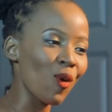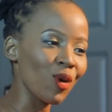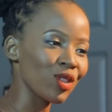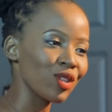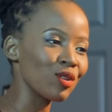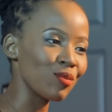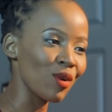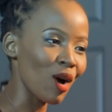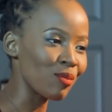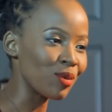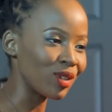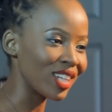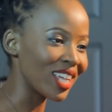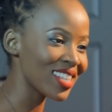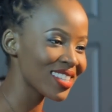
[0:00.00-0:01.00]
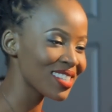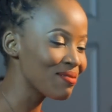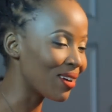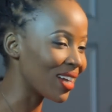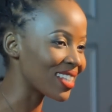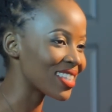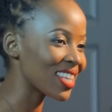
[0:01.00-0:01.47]
bother about
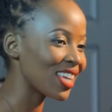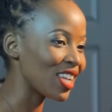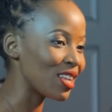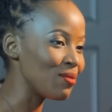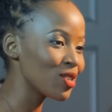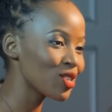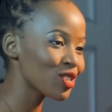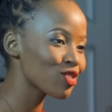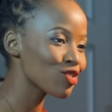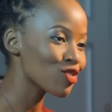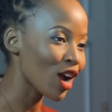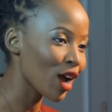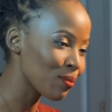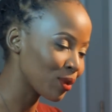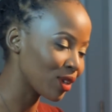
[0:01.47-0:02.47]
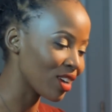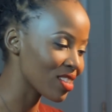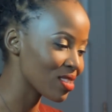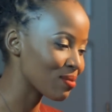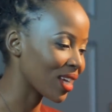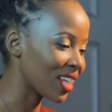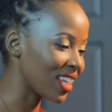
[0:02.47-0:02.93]
pronouncing my surname? You should try
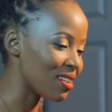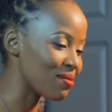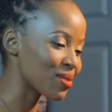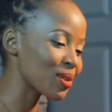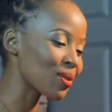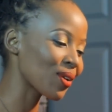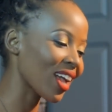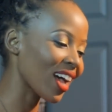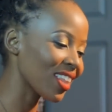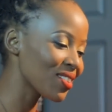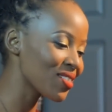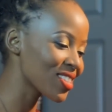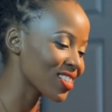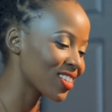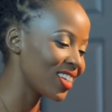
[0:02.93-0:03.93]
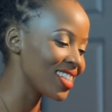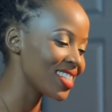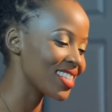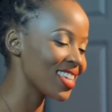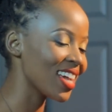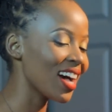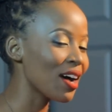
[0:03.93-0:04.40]
pronounce my name." So yeah, that was
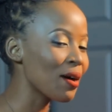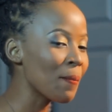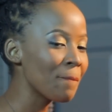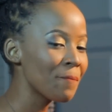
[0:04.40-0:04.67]
crazy.